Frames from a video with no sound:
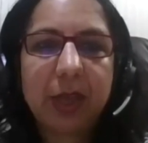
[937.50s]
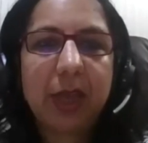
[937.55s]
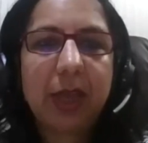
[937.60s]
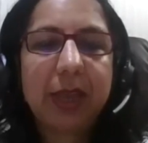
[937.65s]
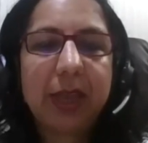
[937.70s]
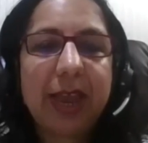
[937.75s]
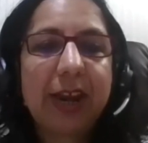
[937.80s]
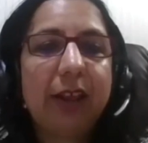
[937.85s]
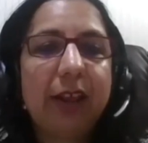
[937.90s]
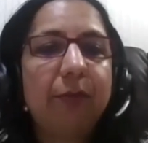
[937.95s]

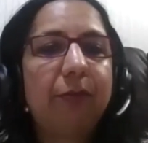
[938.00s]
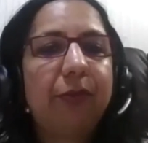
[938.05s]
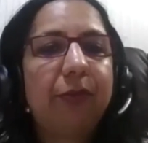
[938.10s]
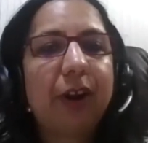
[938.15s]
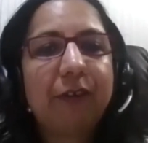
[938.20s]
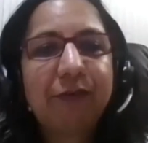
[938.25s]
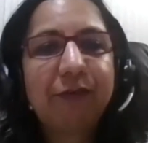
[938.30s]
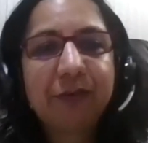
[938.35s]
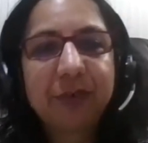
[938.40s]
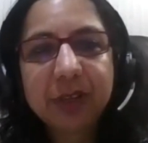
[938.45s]
getting
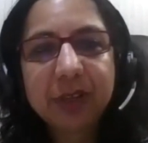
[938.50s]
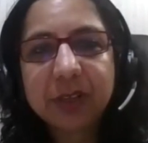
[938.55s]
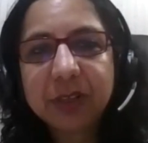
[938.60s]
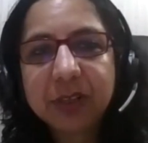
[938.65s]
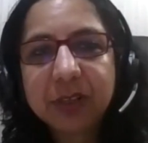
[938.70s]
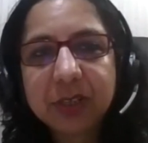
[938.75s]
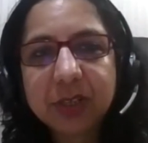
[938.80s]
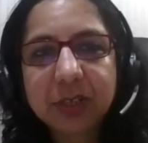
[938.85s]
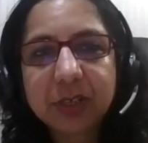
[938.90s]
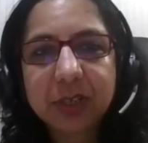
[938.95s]

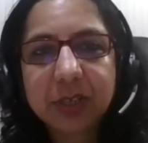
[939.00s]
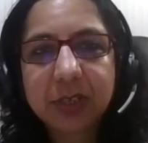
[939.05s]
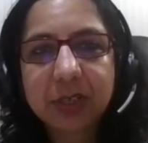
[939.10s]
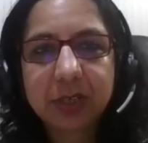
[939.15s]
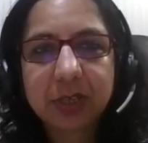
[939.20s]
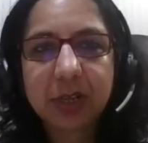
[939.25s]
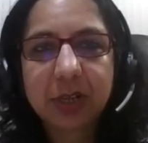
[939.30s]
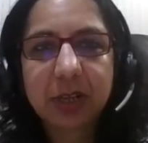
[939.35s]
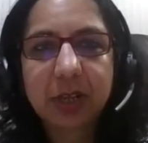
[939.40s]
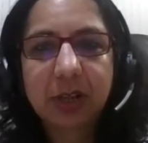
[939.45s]
preference
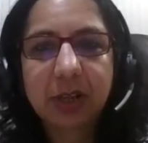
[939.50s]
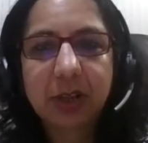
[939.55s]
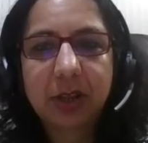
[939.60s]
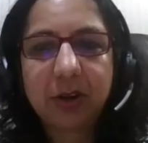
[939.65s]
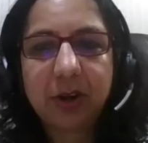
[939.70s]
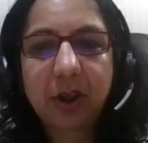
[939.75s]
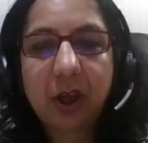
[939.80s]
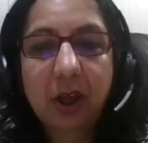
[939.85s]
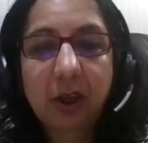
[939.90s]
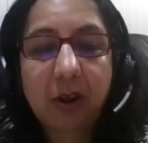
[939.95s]

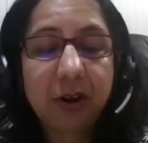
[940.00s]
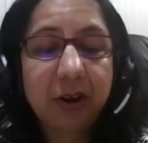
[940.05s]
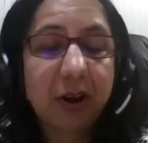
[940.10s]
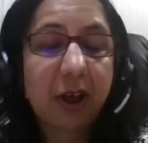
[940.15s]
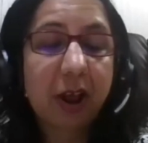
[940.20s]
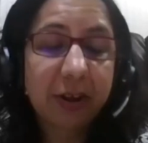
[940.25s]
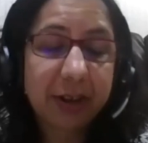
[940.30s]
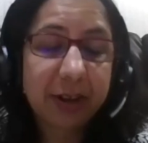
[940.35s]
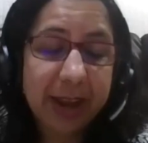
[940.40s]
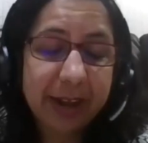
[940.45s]
or
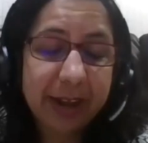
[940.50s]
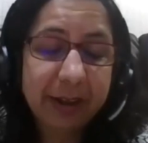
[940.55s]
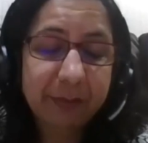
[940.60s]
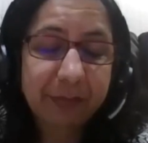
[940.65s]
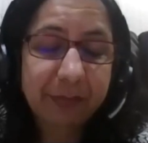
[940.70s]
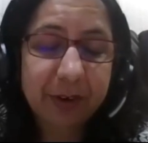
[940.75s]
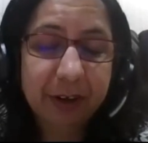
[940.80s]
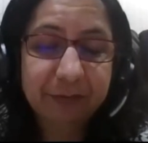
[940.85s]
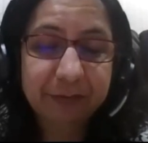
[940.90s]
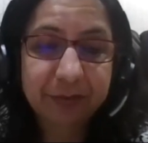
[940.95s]
not getting
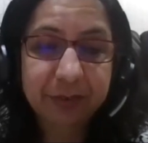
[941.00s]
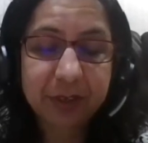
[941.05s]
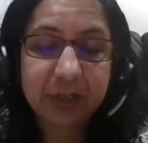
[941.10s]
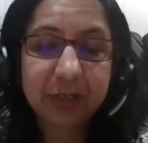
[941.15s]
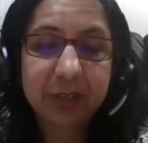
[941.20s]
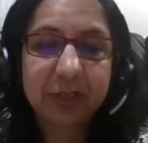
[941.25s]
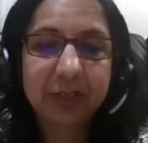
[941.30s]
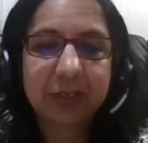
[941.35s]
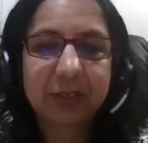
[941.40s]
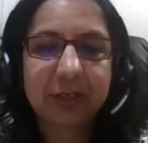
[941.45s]

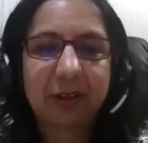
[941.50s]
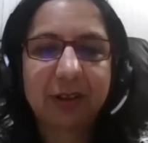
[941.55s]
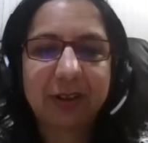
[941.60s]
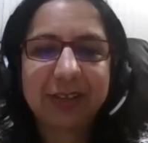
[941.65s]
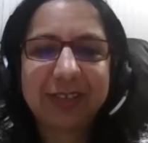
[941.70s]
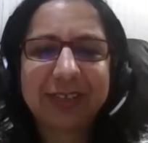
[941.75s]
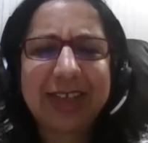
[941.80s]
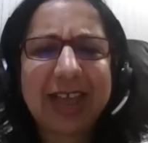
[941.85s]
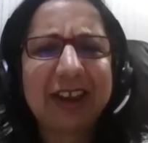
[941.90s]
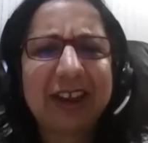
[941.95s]
preference
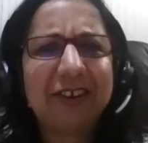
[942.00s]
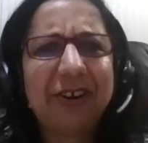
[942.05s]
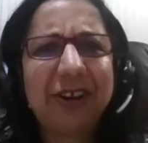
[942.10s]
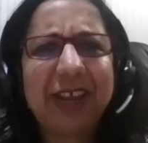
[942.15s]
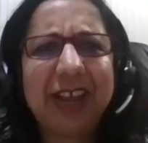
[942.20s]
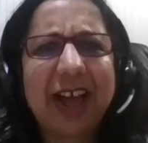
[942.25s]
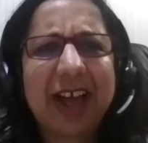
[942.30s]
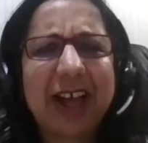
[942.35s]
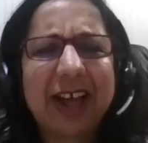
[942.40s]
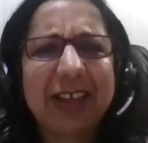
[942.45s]
on
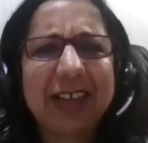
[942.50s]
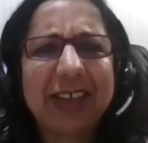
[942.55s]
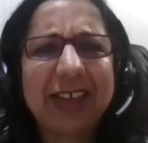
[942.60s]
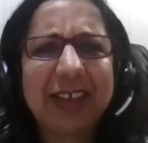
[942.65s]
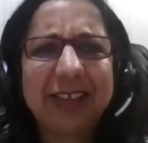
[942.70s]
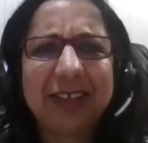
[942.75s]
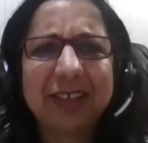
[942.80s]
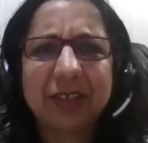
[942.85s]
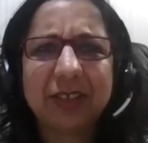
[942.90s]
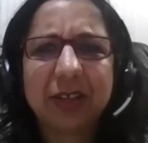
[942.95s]
salary
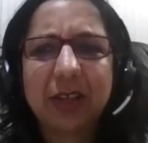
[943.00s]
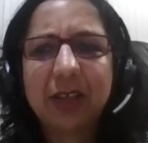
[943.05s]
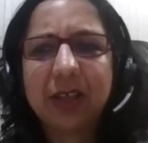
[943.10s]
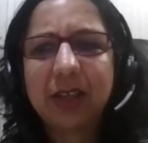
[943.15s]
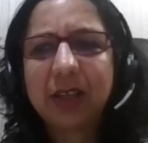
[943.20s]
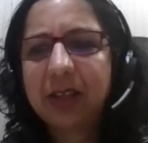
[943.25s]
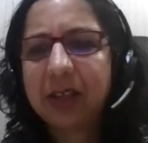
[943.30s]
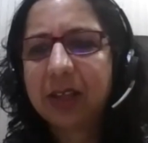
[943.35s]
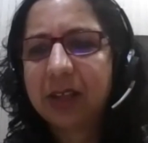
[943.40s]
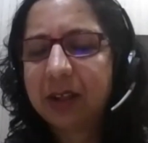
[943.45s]
hikes,
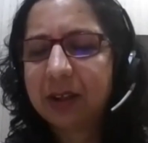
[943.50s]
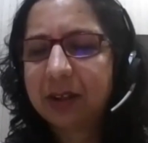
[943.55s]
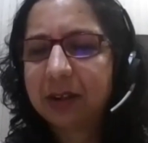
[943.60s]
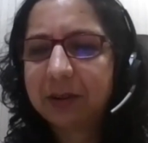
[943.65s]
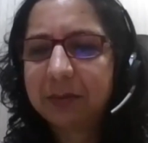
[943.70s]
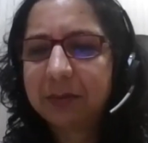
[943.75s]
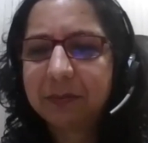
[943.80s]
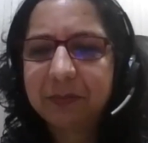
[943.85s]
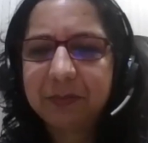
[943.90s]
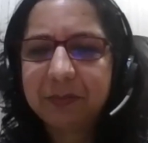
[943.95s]

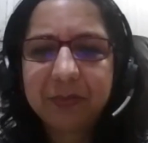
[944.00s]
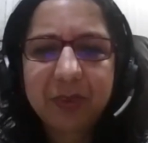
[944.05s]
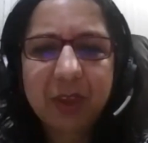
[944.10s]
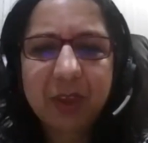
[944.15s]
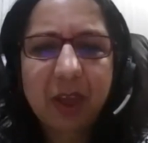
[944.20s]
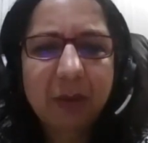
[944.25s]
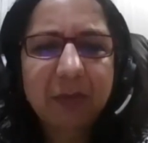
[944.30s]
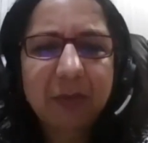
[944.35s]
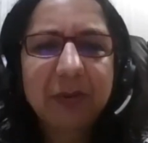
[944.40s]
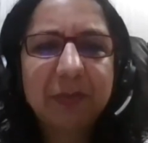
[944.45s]

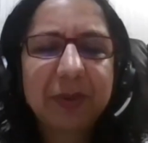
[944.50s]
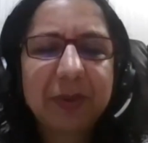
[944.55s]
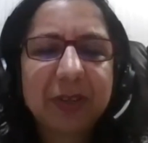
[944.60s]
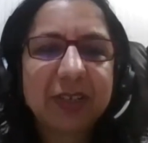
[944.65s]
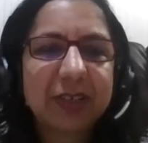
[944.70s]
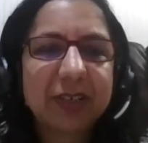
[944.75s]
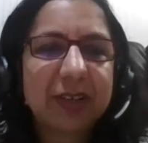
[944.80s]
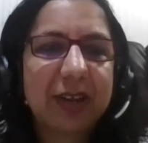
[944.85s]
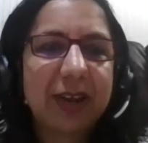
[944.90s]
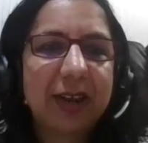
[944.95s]
normal
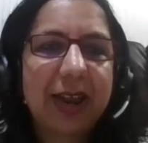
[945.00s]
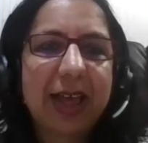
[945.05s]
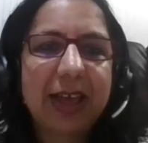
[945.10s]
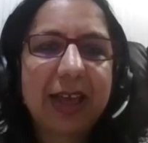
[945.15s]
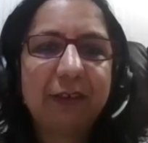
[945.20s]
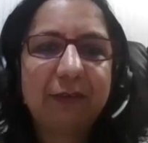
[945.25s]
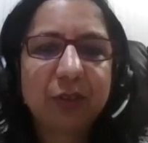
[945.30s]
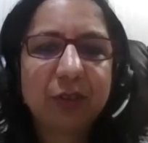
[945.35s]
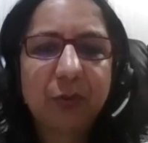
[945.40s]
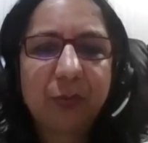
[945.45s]
personal
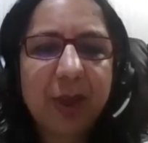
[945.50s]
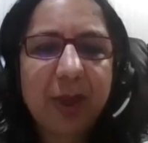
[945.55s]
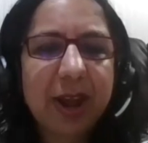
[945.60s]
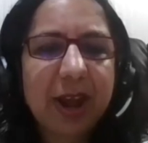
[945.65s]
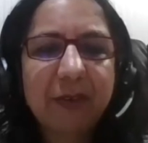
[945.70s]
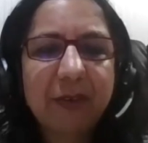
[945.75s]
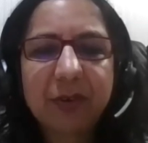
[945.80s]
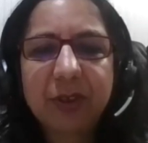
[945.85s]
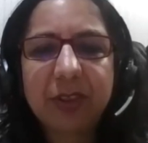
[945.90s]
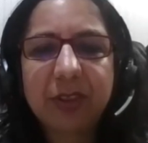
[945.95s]
life. So
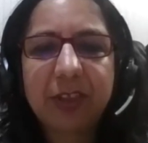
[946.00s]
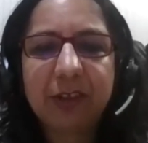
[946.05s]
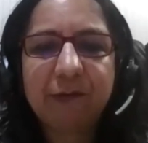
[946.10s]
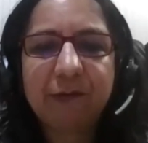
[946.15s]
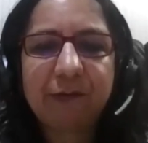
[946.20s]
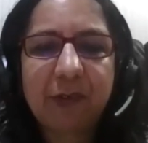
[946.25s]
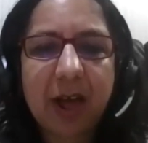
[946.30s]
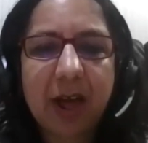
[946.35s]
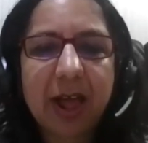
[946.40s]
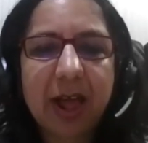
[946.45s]
wherever they
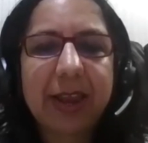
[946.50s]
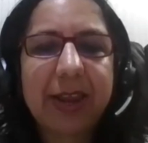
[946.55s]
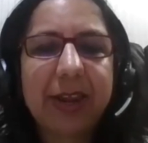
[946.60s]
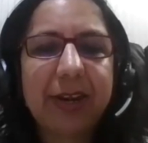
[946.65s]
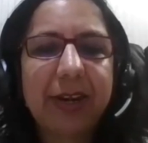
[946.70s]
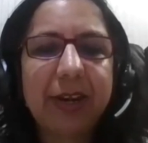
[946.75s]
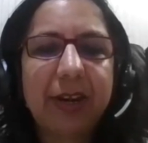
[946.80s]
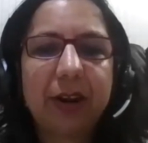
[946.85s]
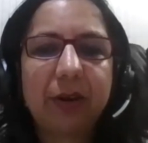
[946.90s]
find,